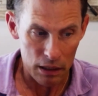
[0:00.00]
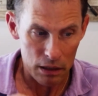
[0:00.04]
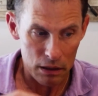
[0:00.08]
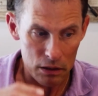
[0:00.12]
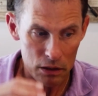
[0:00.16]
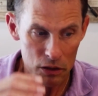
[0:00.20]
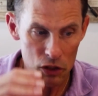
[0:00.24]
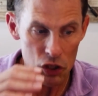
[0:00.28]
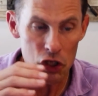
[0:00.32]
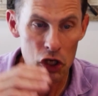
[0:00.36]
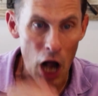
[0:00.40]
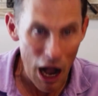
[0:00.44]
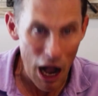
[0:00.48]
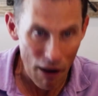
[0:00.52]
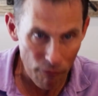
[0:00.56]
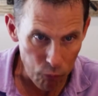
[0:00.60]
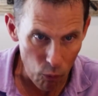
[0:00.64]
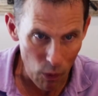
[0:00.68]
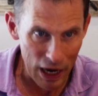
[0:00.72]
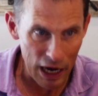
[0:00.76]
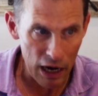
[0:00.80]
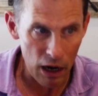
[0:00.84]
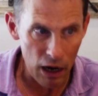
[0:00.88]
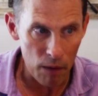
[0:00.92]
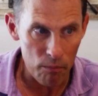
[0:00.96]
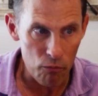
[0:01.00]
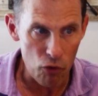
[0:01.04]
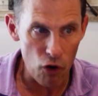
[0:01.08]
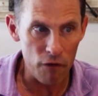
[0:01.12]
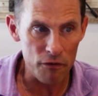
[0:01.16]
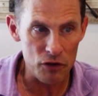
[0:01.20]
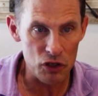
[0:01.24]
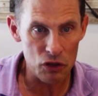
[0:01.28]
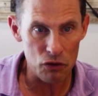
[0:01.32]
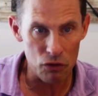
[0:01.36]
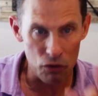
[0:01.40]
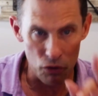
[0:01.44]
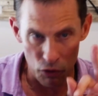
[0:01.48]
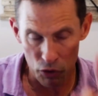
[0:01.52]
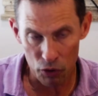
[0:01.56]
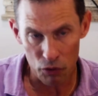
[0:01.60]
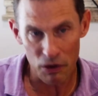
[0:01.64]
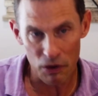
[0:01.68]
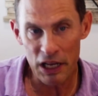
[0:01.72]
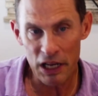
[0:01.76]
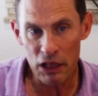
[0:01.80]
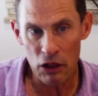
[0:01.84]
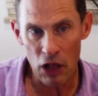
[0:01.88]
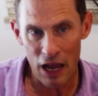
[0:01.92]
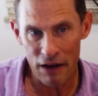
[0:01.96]
Software moves through
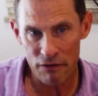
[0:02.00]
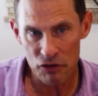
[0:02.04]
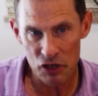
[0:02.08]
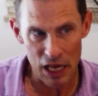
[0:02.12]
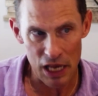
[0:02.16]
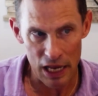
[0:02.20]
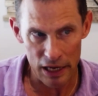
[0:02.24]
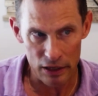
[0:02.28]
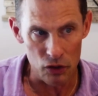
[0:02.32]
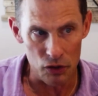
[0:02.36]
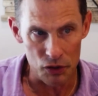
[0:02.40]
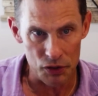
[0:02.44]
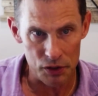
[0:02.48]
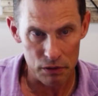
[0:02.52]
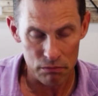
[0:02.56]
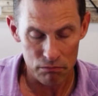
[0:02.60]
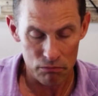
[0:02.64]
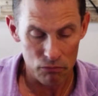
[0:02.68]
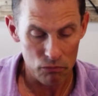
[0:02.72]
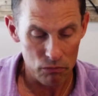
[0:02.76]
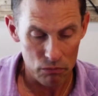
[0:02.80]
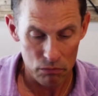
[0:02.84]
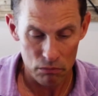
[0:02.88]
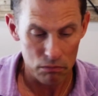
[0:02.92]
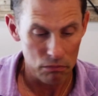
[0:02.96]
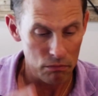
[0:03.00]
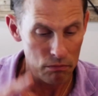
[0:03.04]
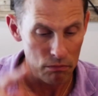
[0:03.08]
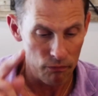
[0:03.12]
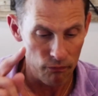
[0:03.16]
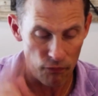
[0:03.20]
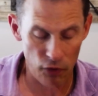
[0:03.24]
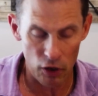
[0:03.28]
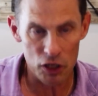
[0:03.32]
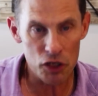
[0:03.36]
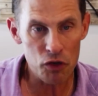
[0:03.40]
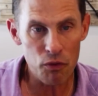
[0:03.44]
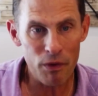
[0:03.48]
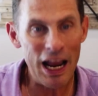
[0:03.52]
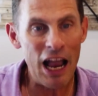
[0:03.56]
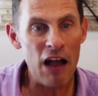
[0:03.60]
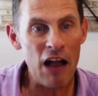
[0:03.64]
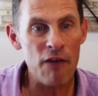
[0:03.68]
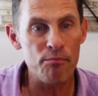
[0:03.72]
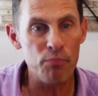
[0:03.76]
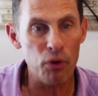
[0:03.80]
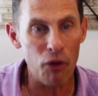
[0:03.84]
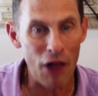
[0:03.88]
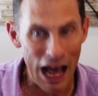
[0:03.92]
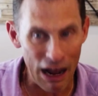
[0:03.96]
3 life cycles. First, we
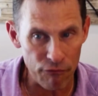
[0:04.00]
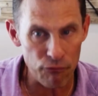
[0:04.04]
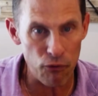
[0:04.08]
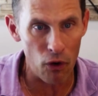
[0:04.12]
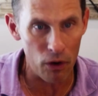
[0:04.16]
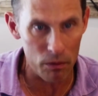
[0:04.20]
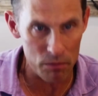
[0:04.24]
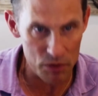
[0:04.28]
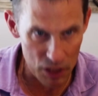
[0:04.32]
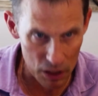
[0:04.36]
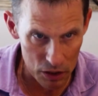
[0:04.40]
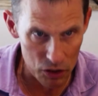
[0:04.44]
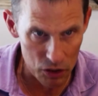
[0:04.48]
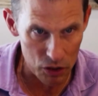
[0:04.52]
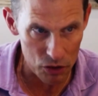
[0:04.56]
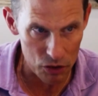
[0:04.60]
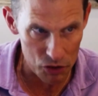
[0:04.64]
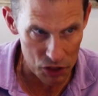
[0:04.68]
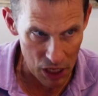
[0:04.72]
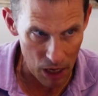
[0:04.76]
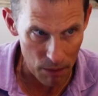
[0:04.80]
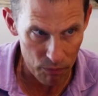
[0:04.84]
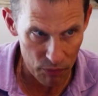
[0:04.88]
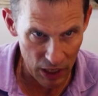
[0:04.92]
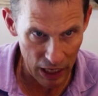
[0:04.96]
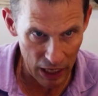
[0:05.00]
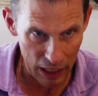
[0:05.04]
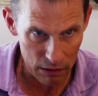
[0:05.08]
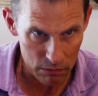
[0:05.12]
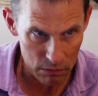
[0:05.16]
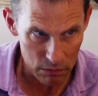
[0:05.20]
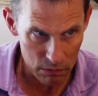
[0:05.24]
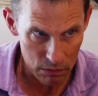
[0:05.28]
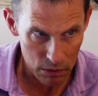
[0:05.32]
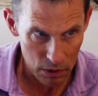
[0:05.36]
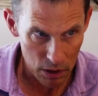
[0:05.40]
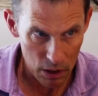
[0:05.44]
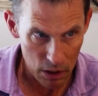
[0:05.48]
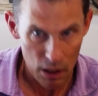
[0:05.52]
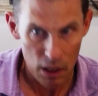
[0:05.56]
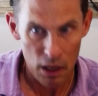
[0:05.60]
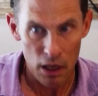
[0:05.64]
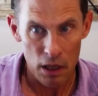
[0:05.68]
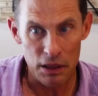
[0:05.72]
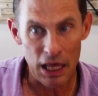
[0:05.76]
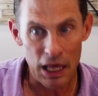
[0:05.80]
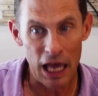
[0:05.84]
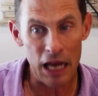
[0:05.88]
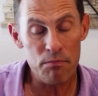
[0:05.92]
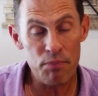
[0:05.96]
have platforms that do something.
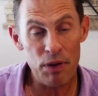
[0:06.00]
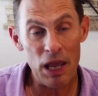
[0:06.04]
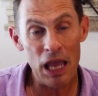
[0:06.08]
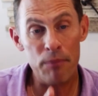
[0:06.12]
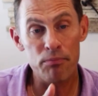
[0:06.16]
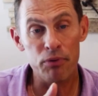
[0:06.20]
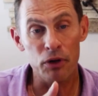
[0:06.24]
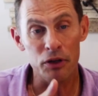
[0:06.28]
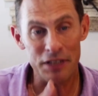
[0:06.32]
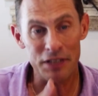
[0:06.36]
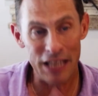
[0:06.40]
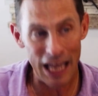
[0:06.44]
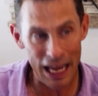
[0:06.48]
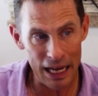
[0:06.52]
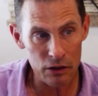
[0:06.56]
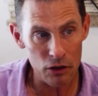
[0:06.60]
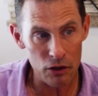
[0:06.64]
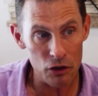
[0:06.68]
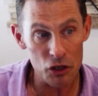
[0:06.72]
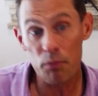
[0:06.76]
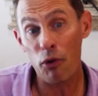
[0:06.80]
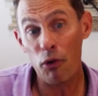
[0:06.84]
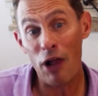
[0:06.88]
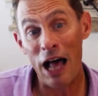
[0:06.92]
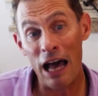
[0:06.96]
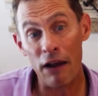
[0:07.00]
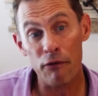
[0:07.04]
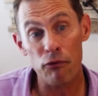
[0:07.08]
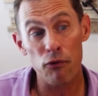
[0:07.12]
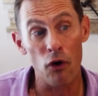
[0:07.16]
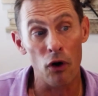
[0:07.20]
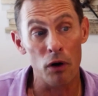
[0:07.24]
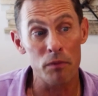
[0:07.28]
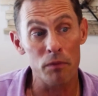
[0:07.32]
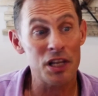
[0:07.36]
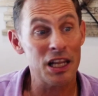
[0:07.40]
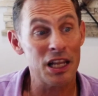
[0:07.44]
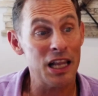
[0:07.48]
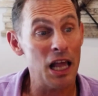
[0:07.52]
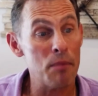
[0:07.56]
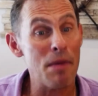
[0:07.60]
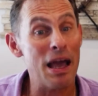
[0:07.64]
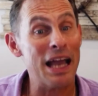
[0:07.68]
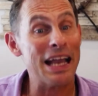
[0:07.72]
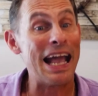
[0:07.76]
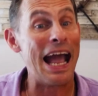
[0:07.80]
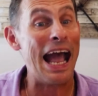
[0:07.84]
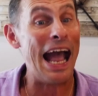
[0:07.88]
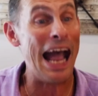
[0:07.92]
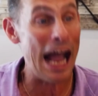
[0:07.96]
Then people take those platforms and they
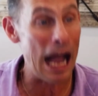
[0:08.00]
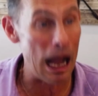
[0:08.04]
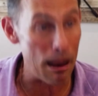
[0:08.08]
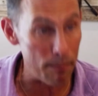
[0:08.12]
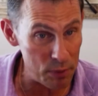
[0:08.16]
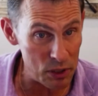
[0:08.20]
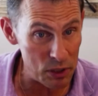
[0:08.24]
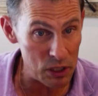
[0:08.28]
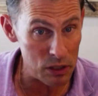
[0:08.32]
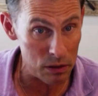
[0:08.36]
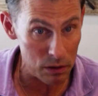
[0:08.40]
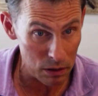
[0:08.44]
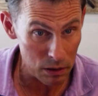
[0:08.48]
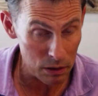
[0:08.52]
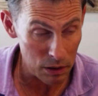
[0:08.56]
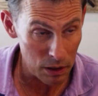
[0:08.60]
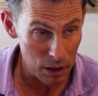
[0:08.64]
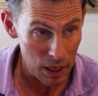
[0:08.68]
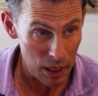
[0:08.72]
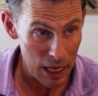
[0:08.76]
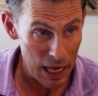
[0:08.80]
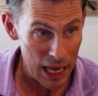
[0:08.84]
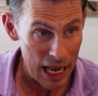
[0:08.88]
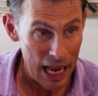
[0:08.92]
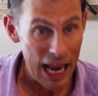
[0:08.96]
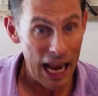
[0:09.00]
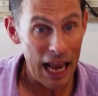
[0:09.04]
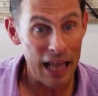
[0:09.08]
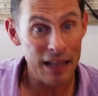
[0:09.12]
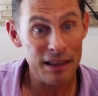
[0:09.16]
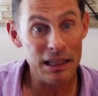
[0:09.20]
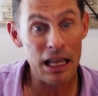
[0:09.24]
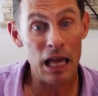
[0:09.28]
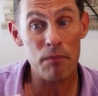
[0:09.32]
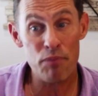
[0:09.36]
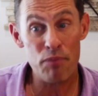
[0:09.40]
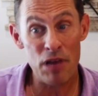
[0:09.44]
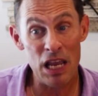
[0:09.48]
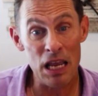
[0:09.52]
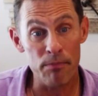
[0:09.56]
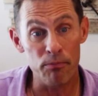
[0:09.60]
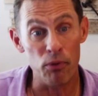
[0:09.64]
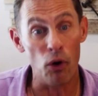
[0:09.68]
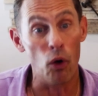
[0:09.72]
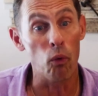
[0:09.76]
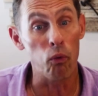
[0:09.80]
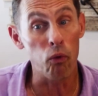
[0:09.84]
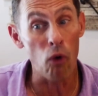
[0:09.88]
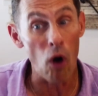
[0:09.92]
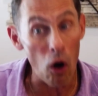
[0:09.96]
make apps. And then
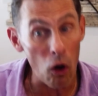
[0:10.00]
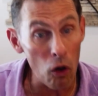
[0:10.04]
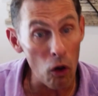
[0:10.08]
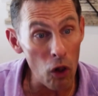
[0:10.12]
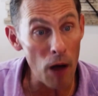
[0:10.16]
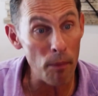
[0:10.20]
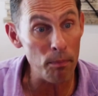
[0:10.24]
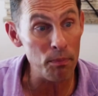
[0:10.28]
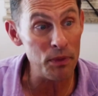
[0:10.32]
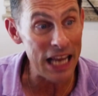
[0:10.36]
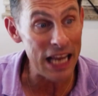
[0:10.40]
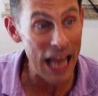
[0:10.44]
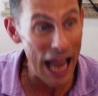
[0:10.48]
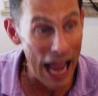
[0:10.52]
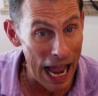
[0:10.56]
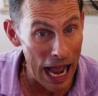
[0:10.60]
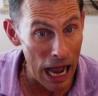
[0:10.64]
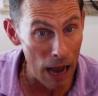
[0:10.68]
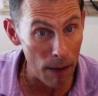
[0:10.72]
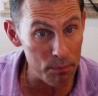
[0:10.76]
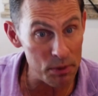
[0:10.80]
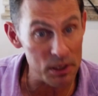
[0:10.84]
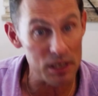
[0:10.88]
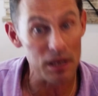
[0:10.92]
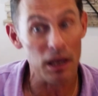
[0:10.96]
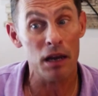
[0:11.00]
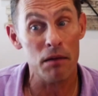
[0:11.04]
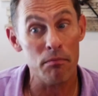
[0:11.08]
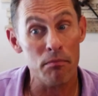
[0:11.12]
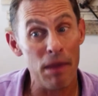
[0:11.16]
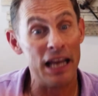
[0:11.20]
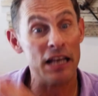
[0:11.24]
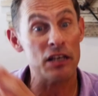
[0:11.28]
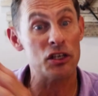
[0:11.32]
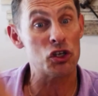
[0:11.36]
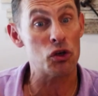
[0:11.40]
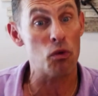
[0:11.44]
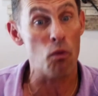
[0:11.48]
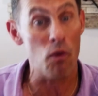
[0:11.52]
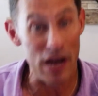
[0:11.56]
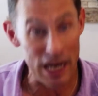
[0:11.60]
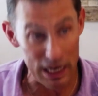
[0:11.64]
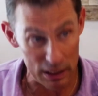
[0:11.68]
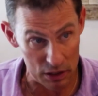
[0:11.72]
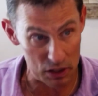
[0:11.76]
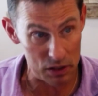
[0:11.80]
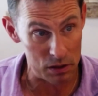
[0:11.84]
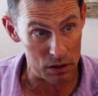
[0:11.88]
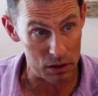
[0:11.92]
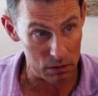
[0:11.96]
people roll up the apps and make
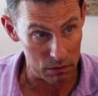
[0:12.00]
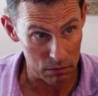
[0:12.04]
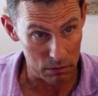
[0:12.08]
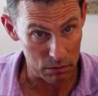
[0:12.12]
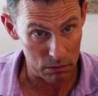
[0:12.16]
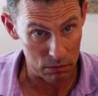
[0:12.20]
suites.